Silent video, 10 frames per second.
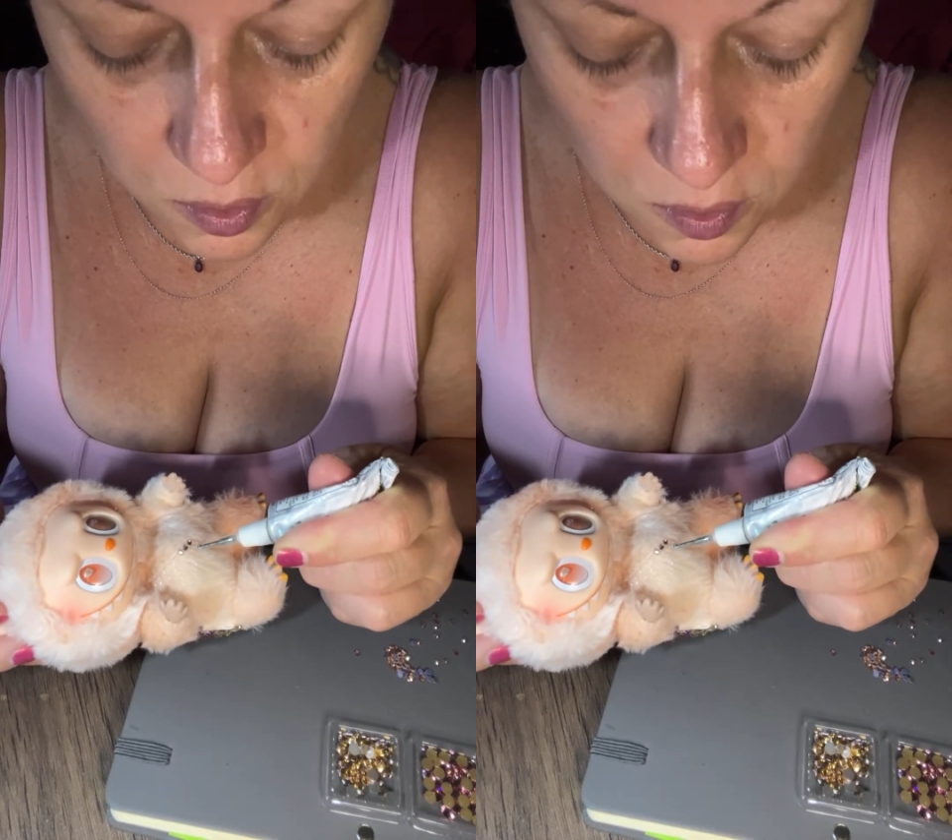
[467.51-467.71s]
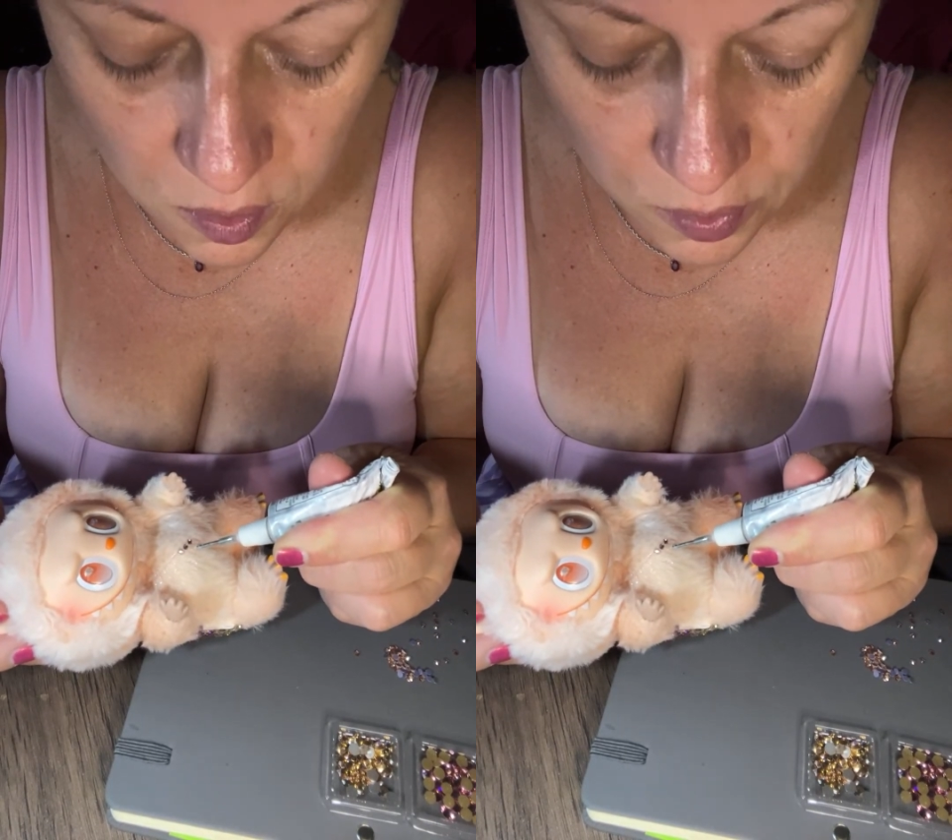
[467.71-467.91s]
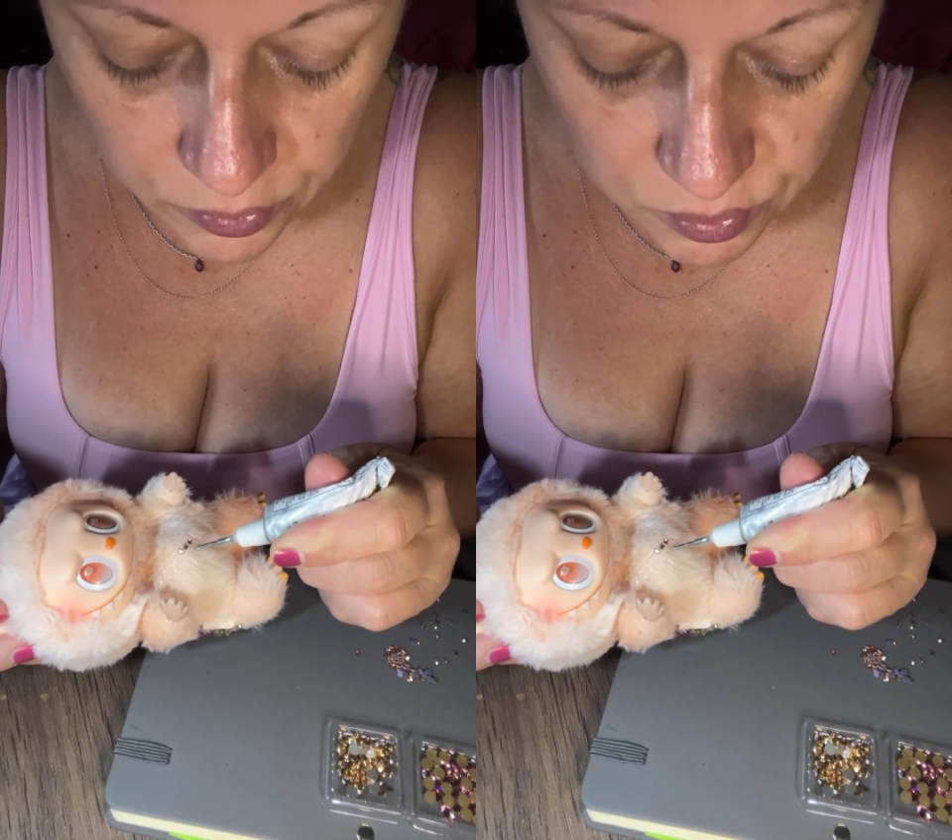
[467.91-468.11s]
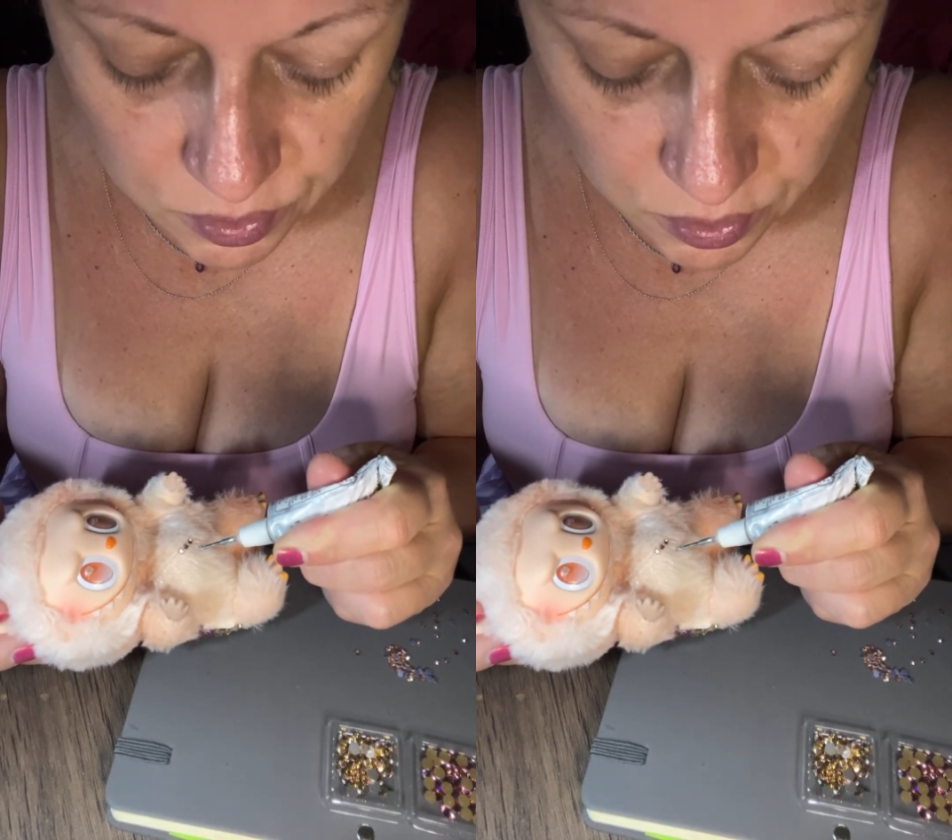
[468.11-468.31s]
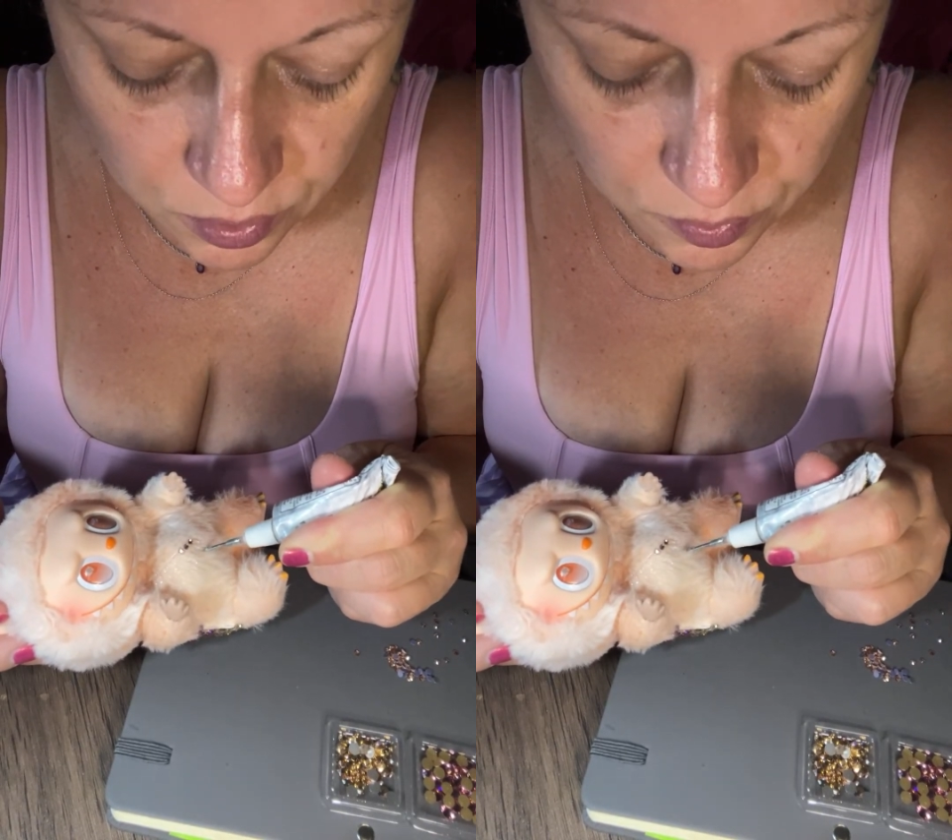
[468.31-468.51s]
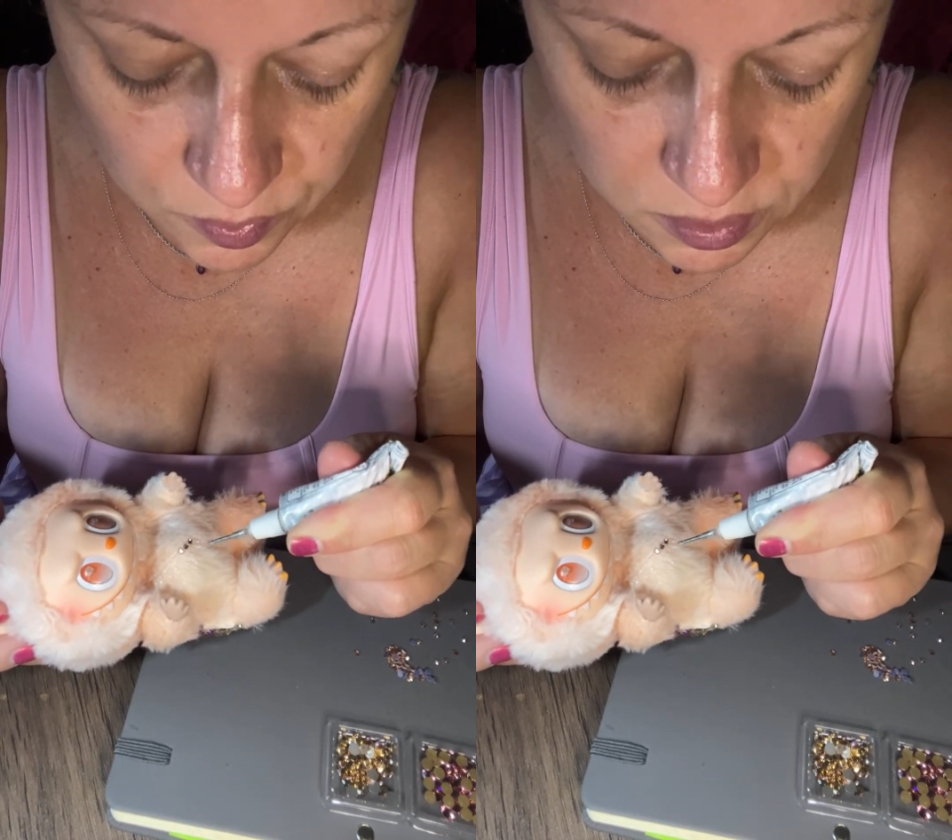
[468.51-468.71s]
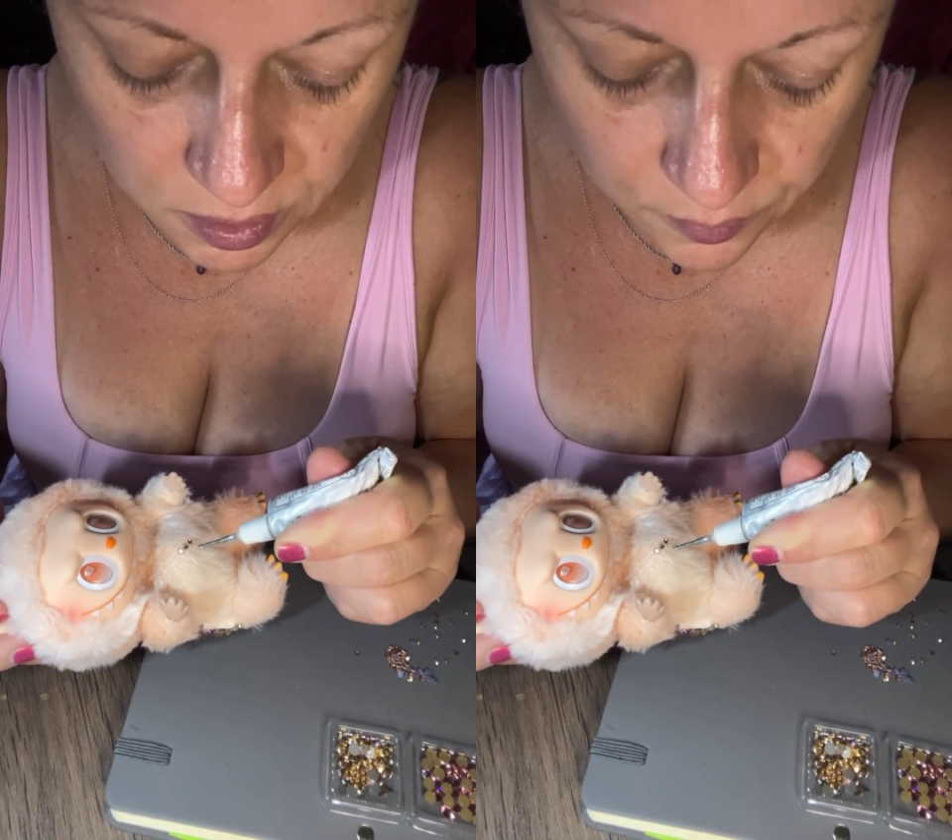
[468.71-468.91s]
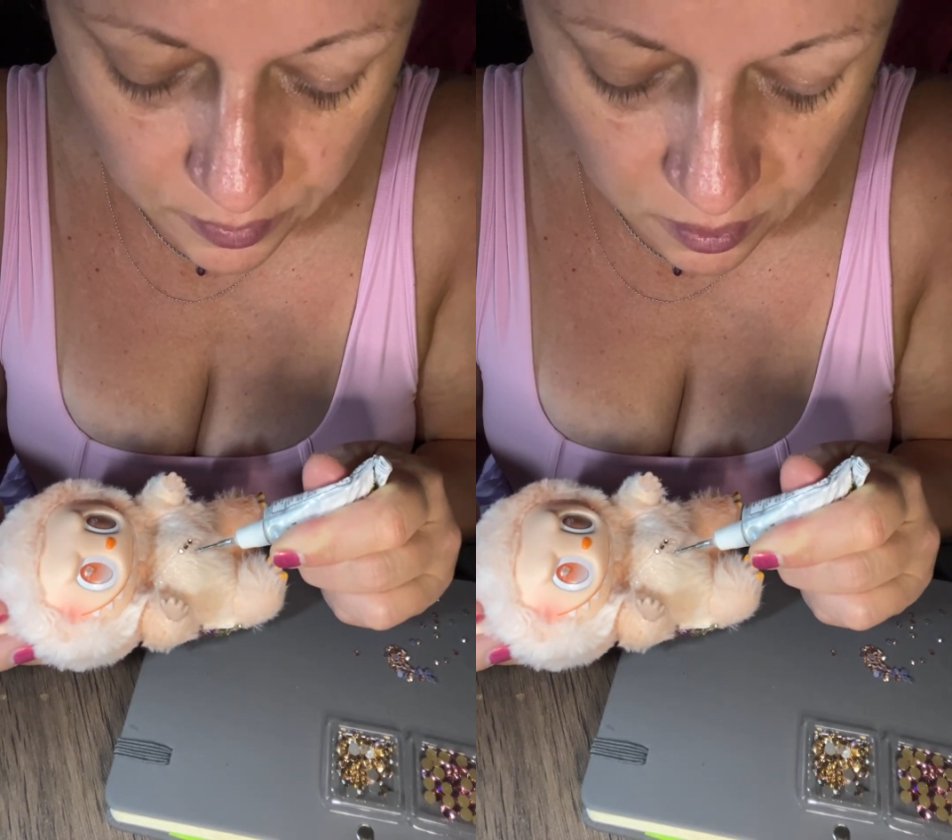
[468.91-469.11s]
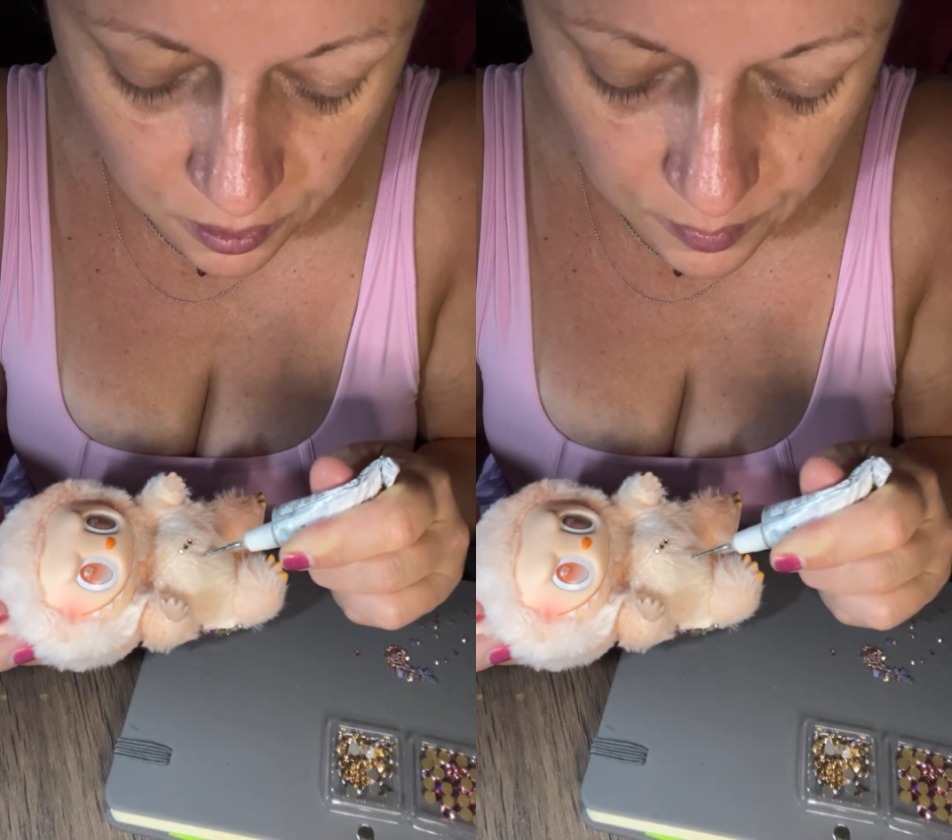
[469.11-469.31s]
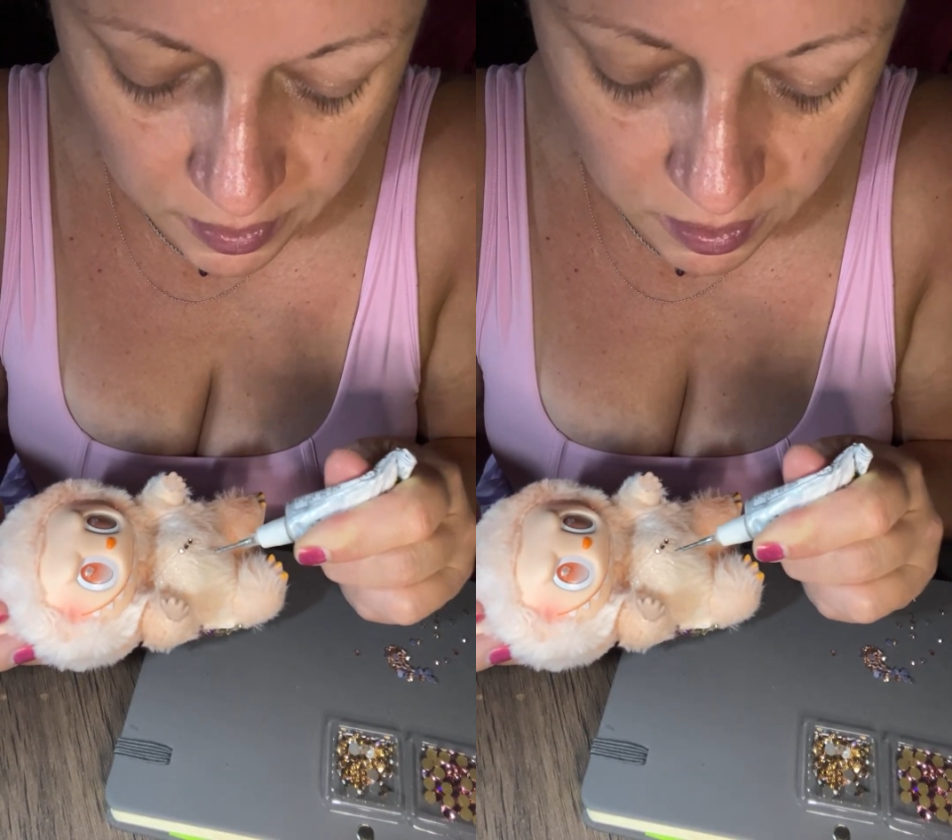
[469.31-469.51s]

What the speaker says: on the stones that we already